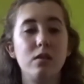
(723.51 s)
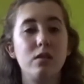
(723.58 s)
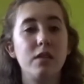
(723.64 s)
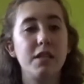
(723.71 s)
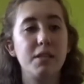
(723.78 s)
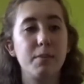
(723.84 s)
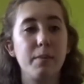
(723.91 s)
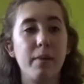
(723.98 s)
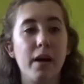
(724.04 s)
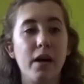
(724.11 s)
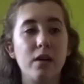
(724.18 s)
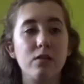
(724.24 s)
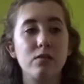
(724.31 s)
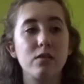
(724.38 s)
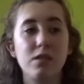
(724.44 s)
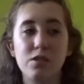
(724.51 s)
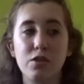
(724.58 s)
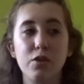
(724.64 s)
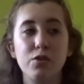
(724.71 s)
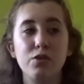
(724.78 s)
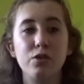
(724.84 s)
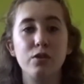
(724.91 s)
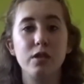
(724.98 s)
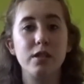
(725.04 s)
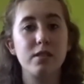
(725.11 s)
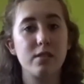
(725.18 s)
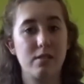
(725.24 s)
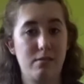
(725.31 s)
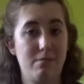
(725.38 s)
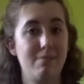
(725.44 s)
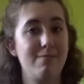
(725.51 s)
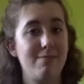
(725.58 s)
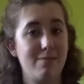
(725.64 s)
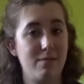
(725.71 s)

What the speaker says: let's be pals, let's go do this.